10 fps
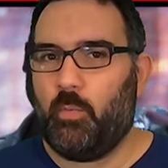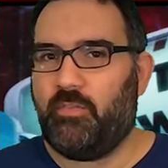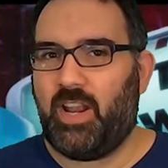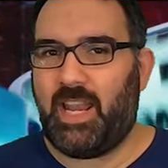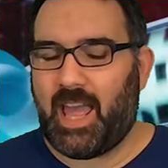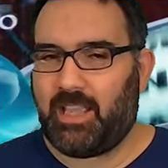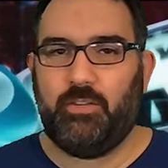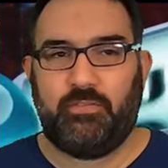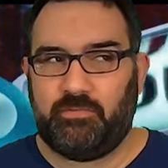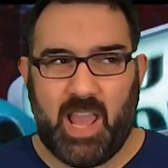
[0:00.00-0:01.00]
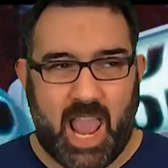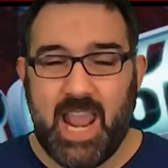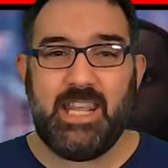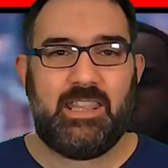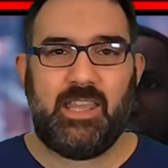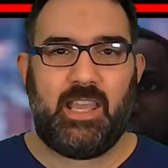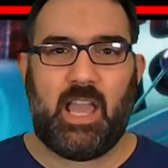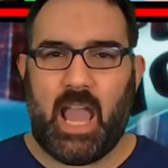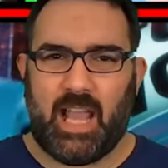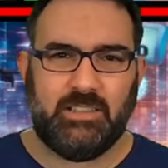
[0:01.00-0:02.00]
with a lack of anything
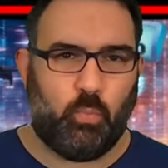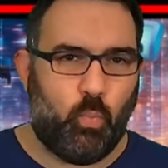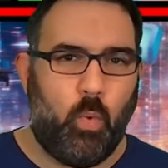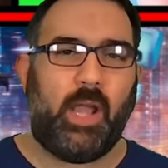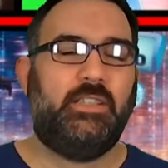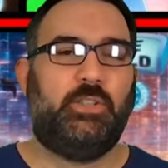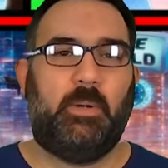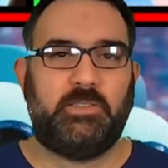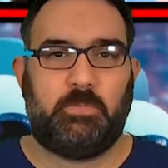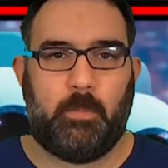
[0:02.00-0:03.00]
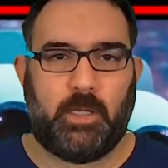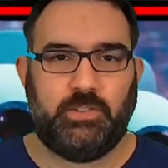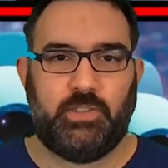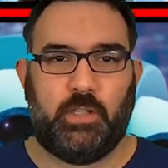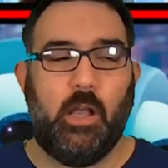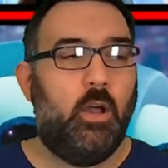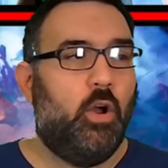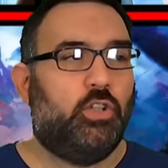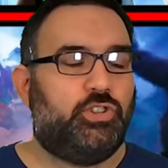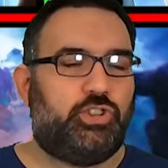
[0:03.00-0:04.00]
and way too much promotion.
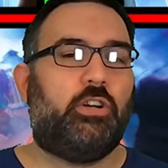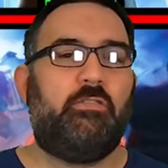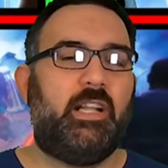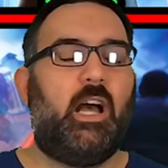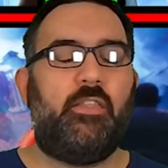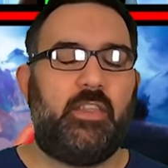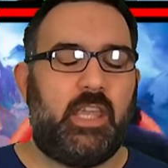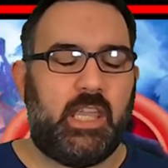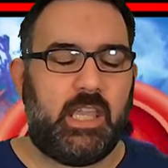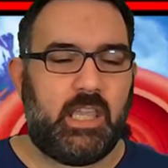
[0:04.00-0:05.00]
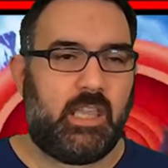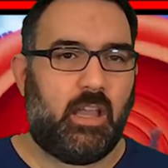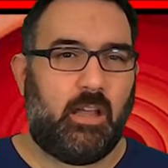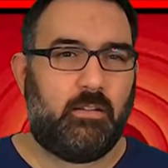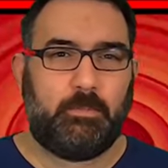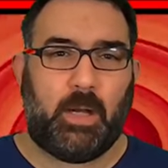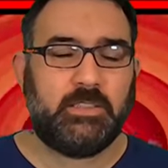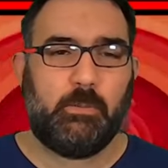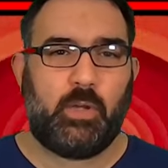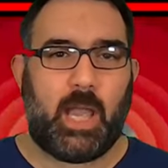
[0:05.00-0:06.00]
During the
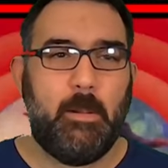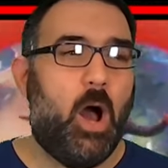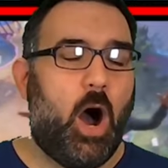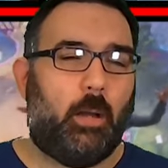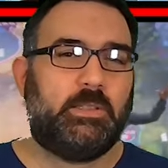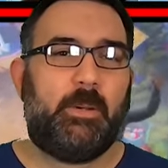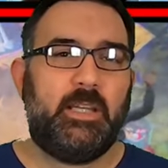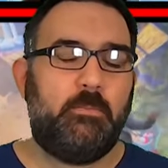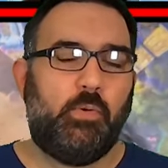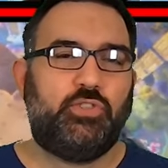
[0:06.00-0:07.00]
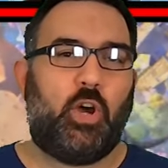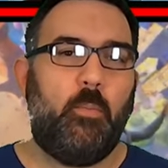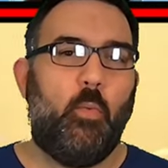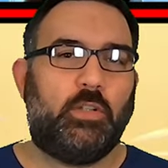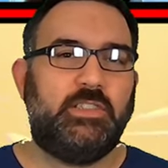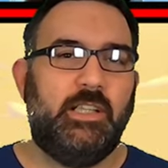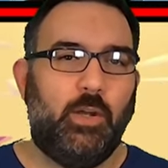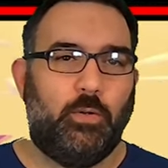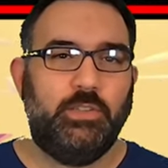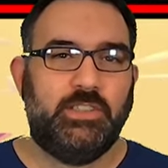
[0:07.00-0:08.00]
basketball game, I'm spending more time watching the
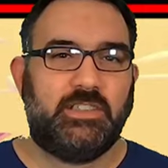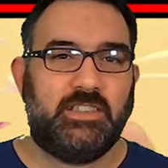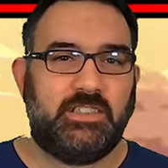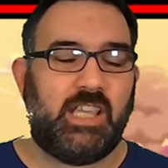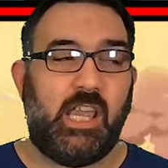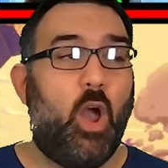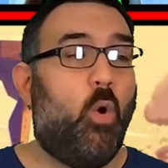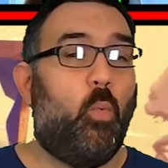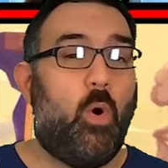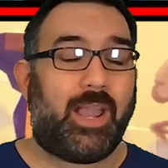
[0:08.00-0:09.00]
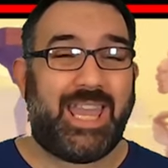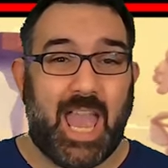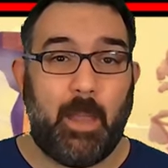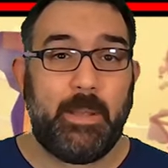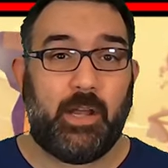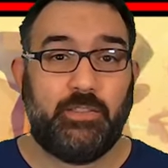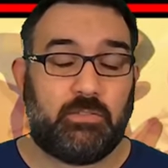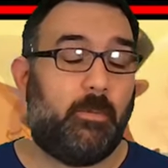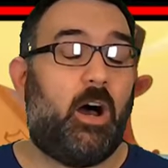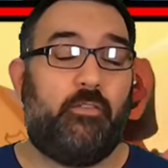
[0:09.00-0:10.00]
audience to see what cameos
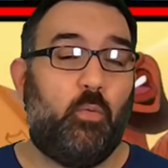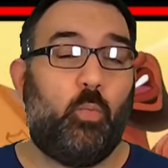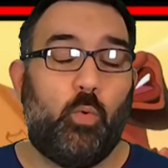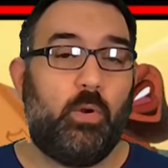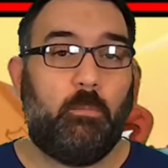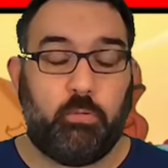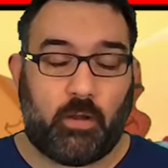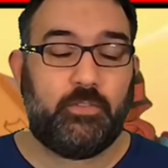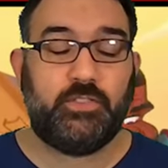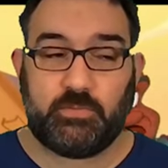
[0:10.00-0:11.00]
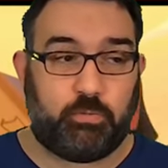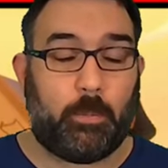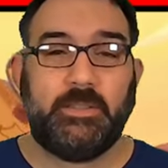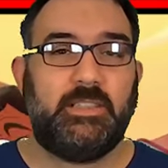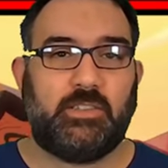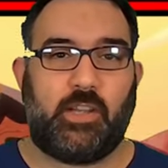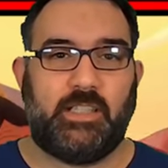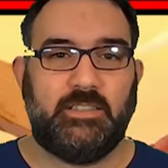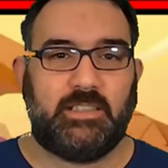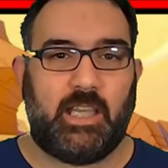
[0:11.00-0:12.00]
from other Warner Brothers properties I
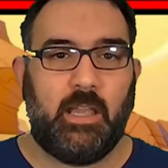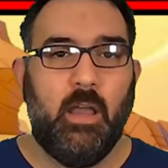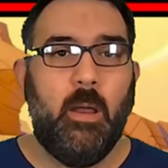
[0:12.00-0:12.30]
can see.